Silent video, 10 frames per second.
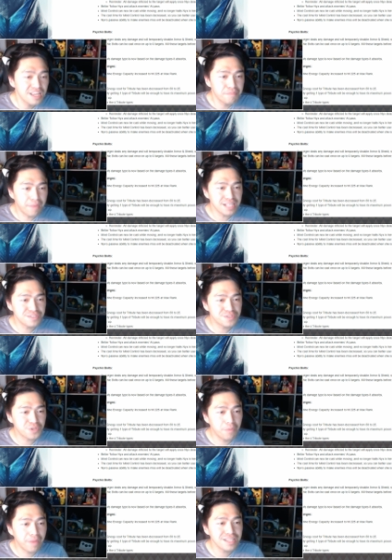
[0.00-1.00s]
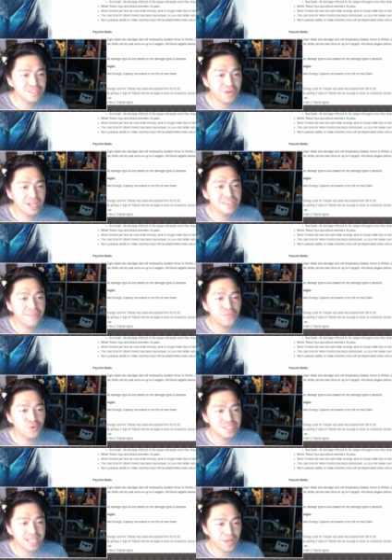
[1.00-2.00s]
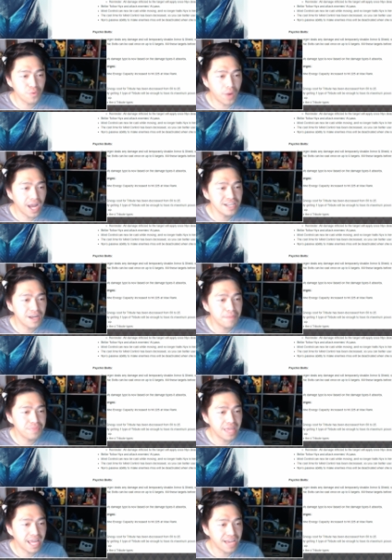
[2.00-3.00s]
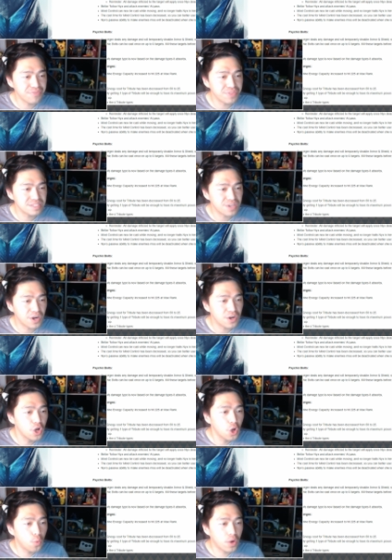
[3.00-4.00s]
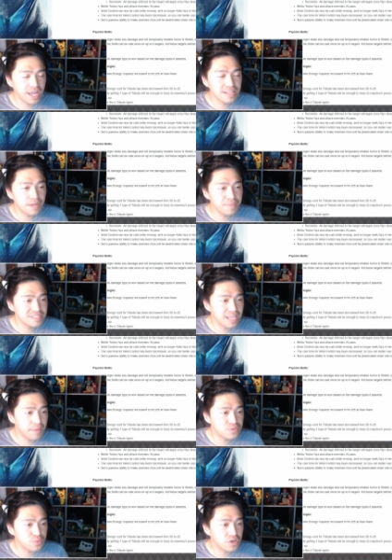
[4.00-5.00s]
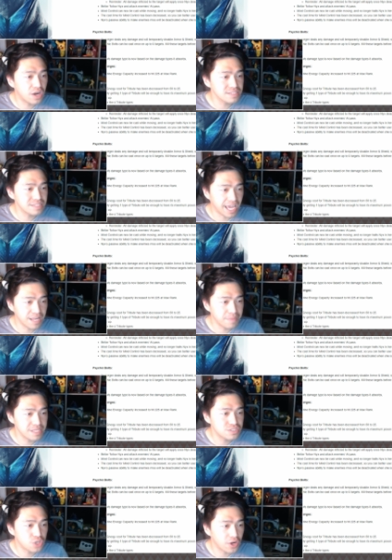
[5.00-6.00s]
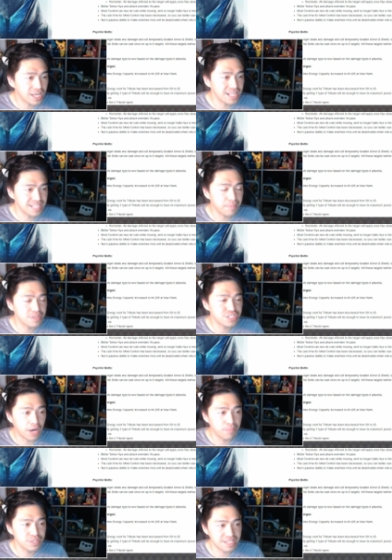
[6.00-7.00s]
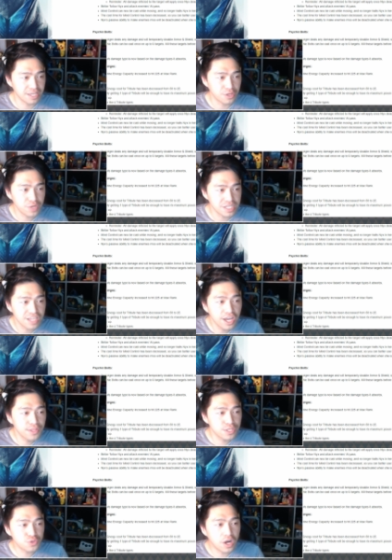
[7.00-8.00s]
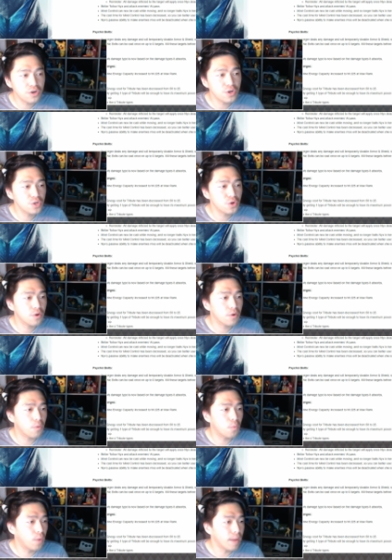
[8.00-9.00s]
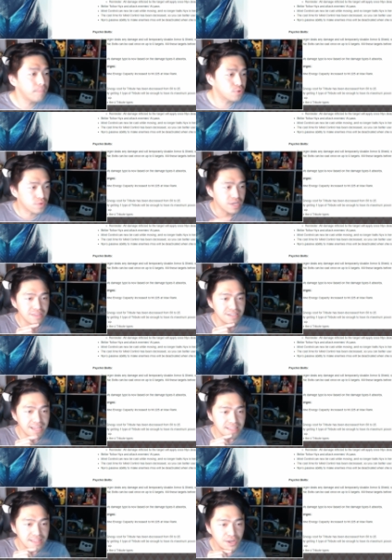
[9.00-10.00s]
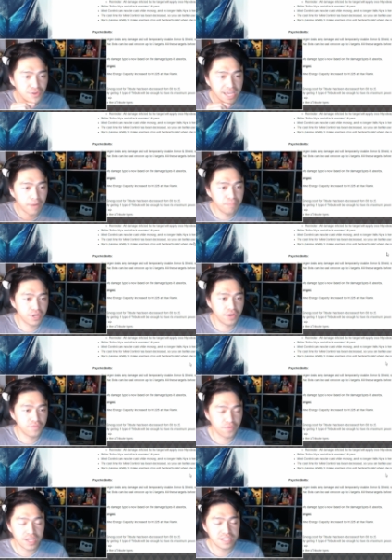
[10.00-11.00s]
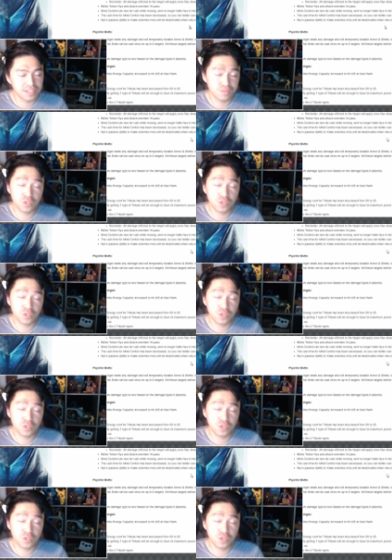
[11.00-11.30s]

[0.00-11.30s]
Mind Control. Mind Control has a 4 second windup that at the start where incoming damage will cause the enemy's target damage output to increase. The stronger your weaponry, the deadlier the output of your victim.